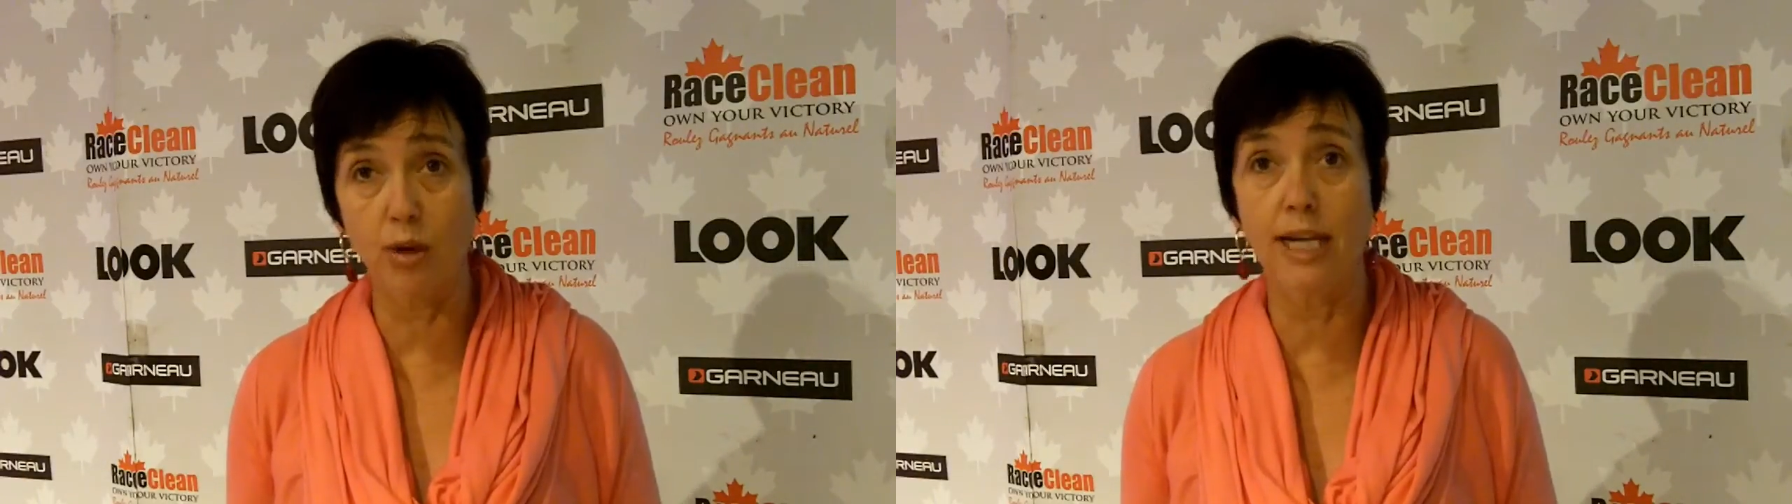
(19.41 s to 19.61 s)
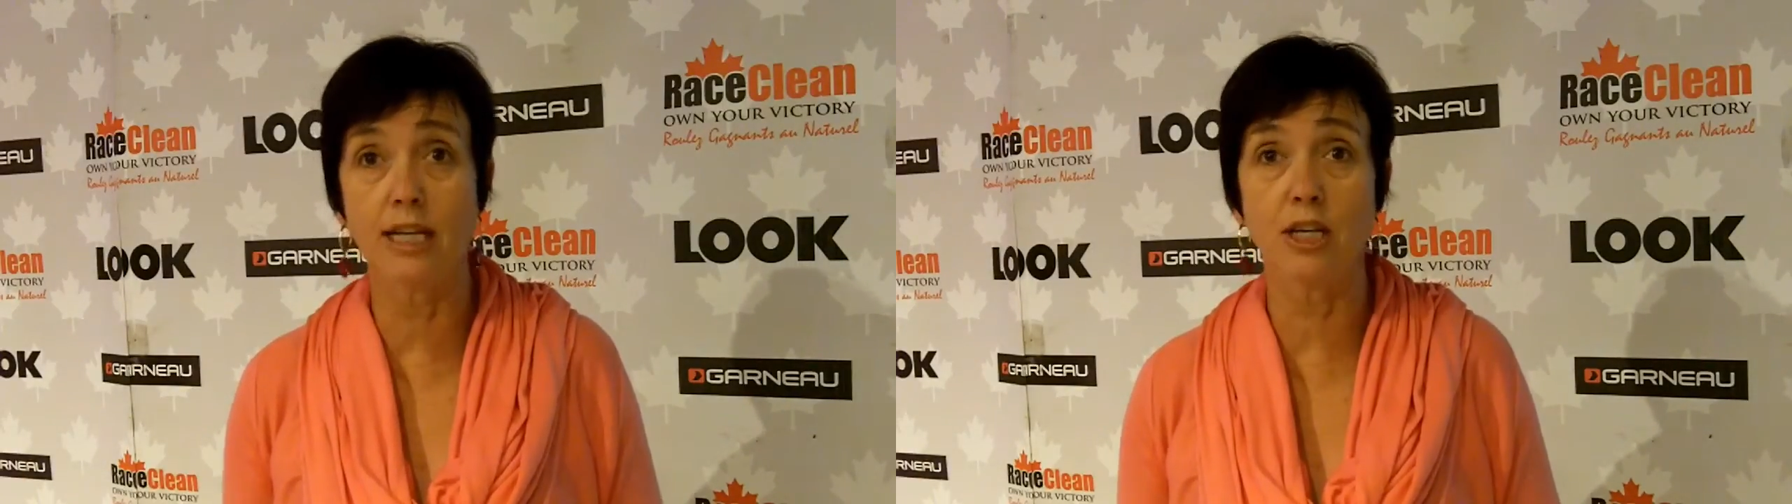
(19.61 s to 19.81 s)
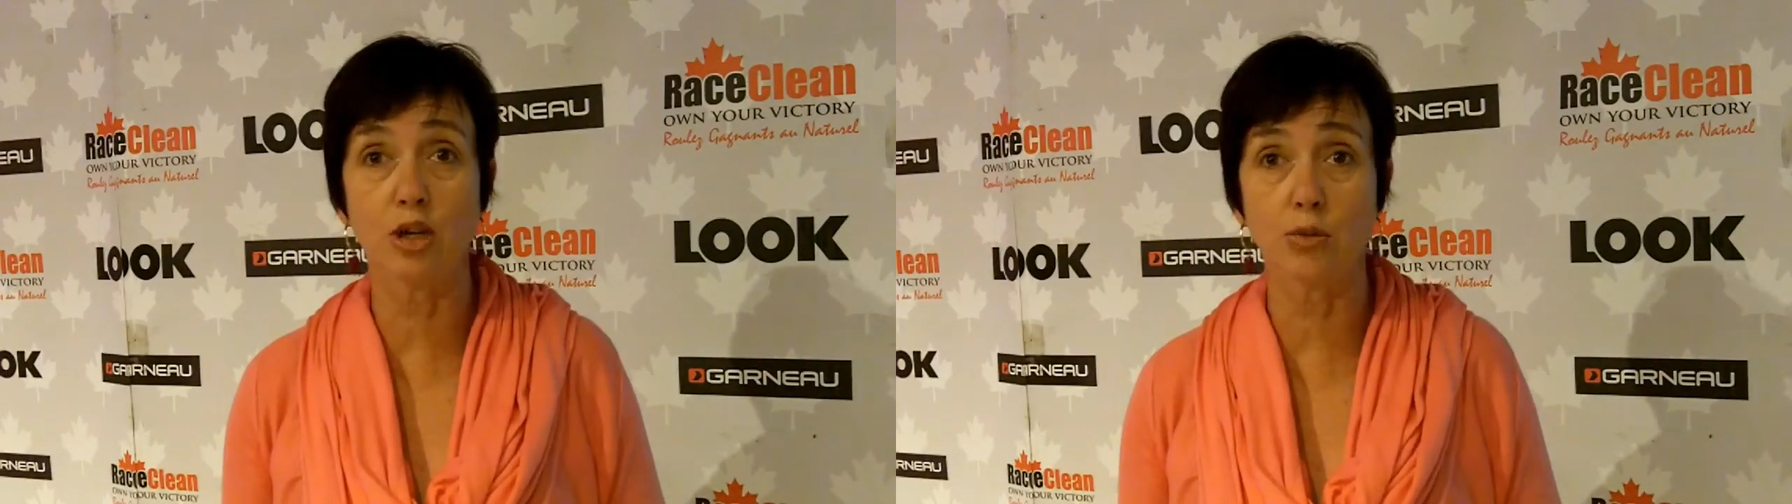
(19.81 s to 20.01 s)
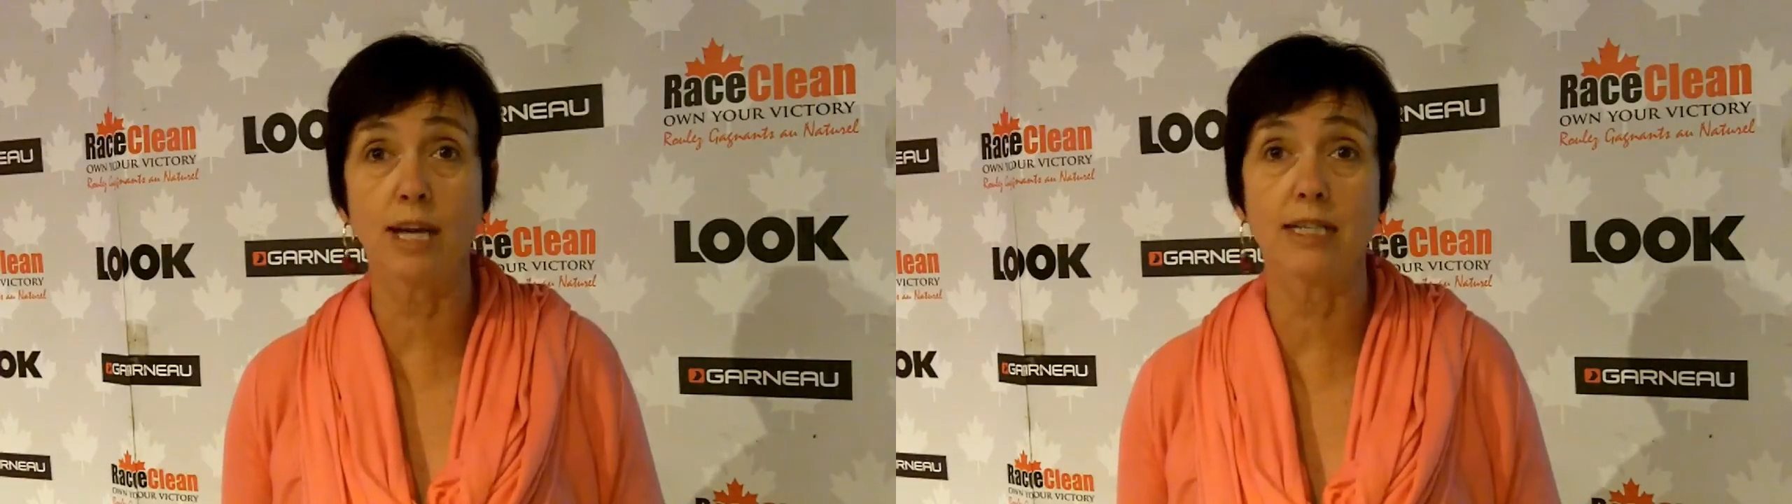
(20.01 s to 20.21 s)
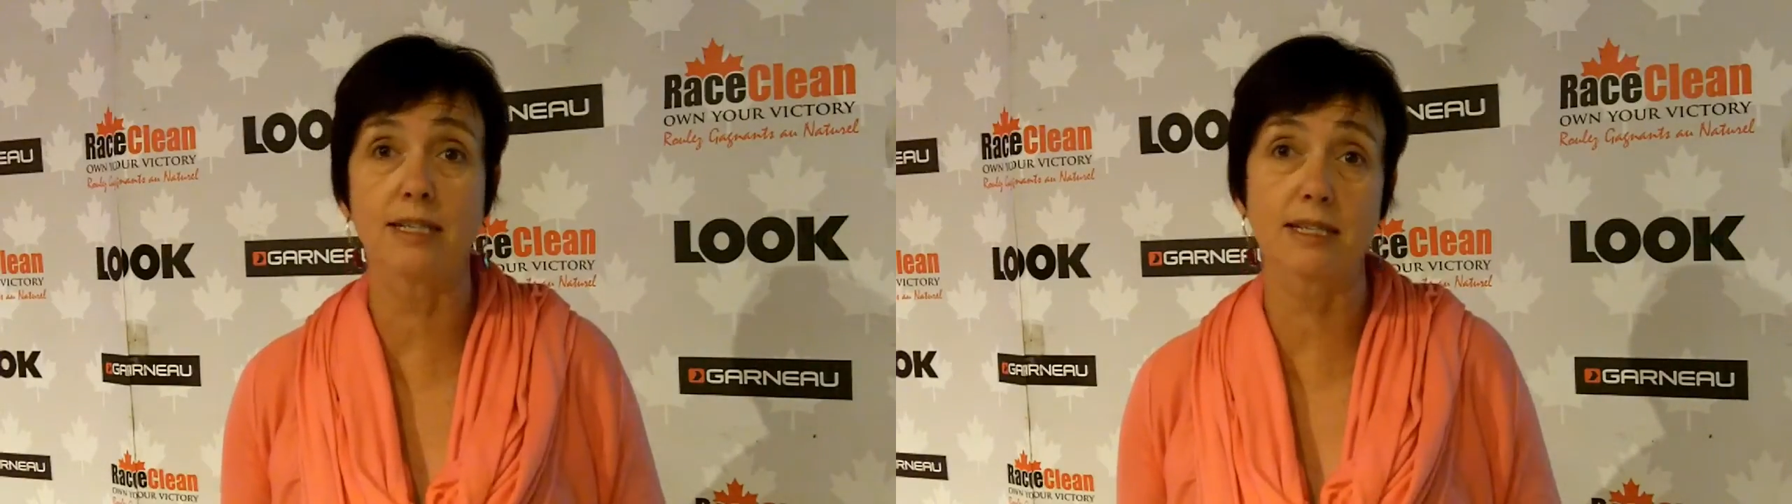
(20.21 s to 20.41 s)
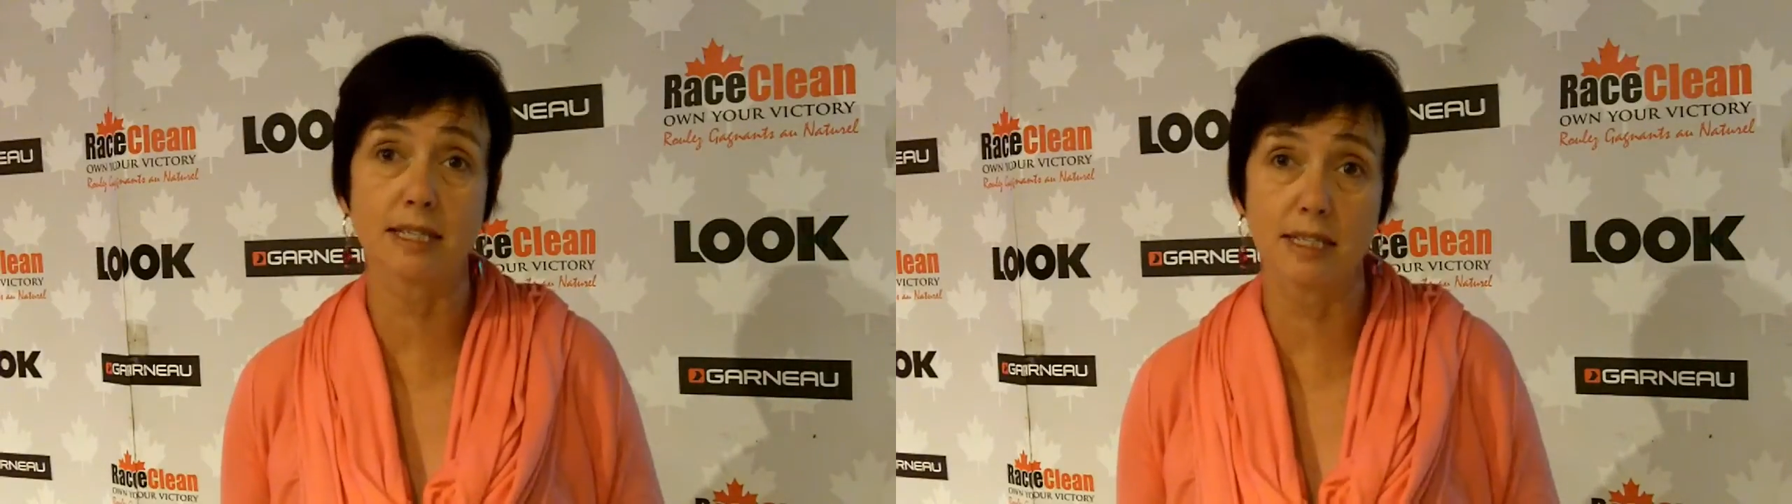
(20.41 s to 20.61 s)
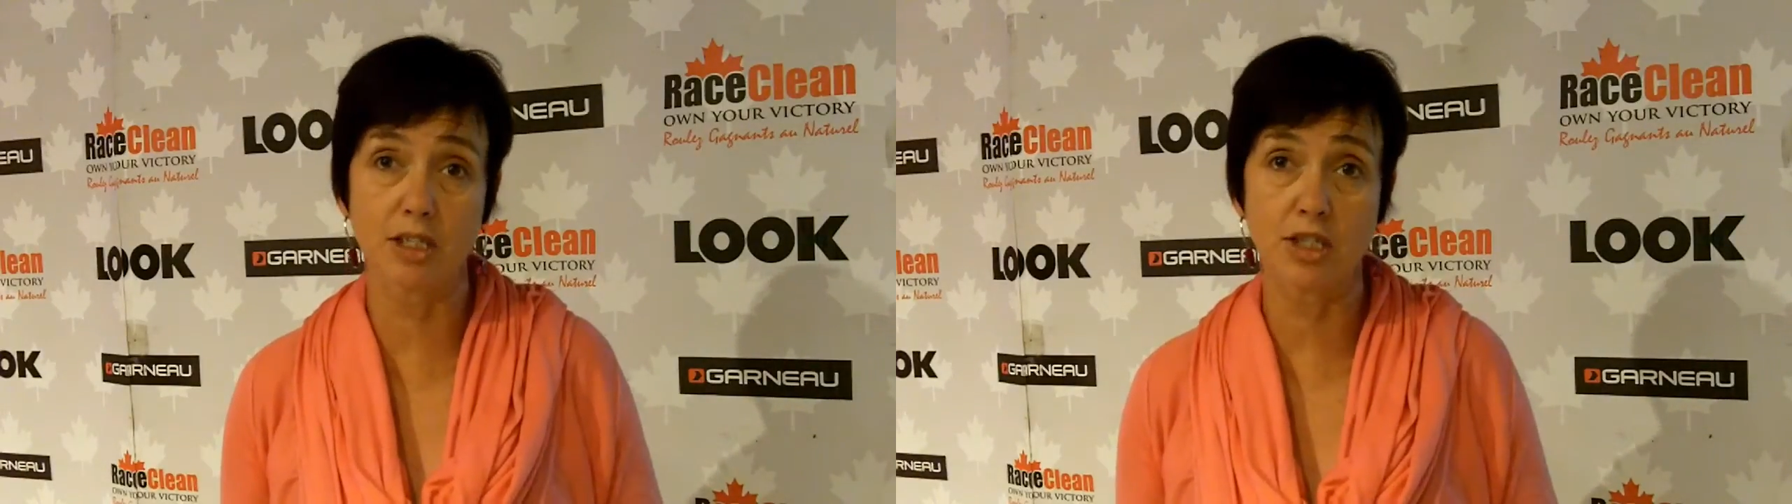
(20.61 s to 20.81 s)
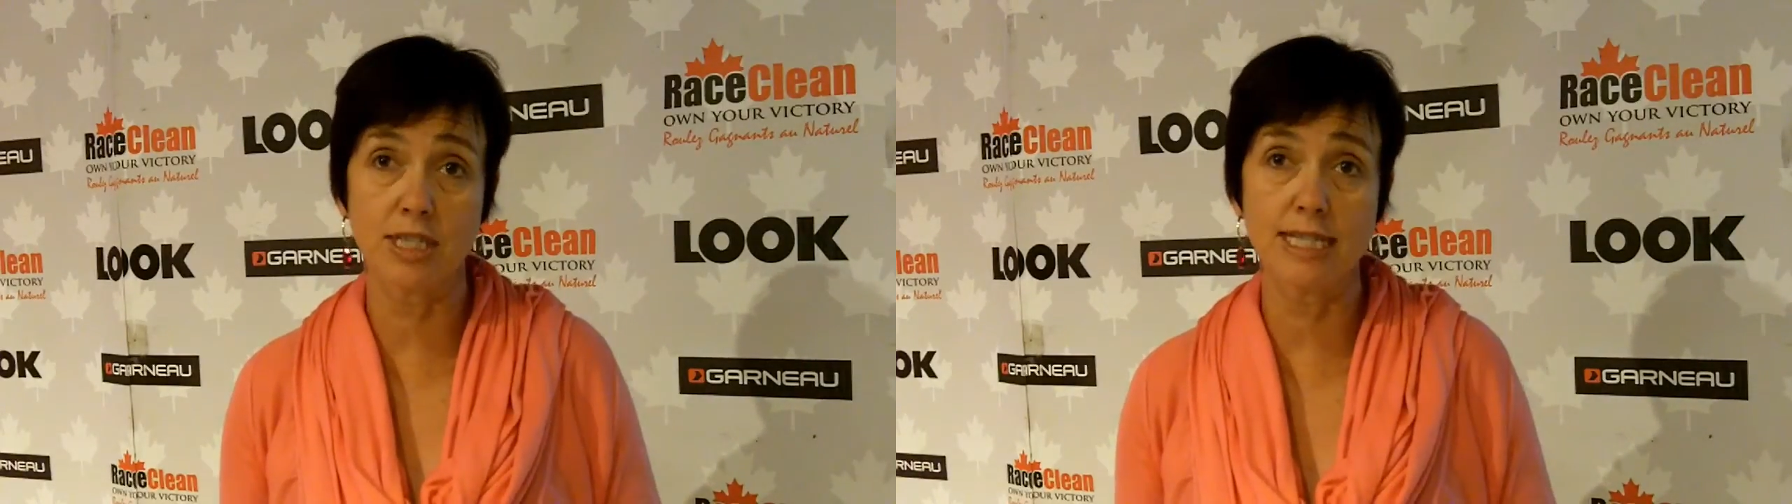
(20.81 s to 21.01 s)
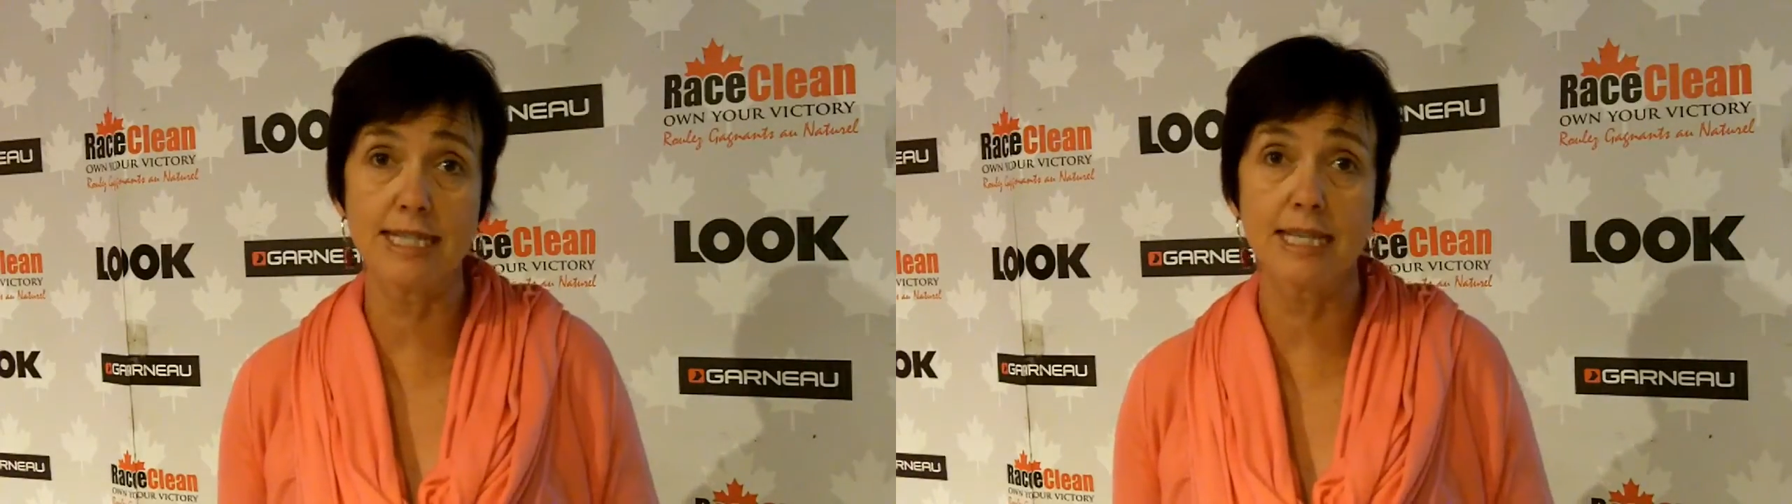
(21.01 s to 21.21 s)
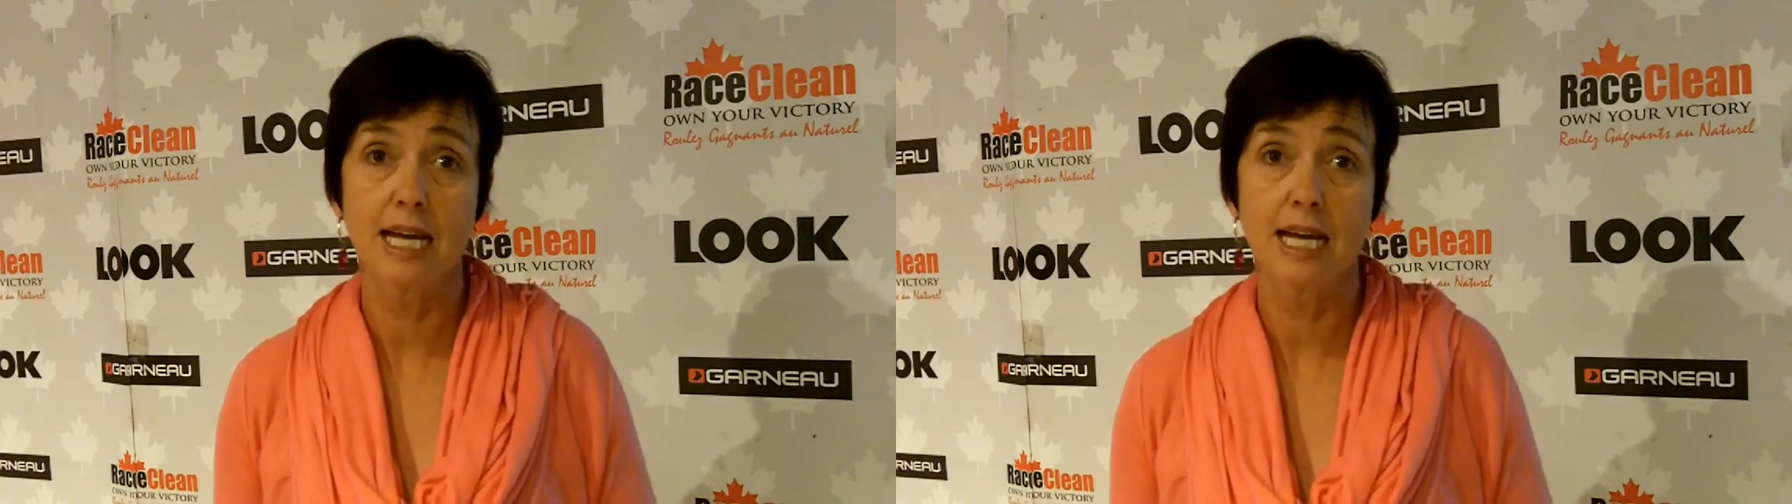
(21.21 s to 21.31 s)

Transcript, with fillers: rainy, horrendous conditions.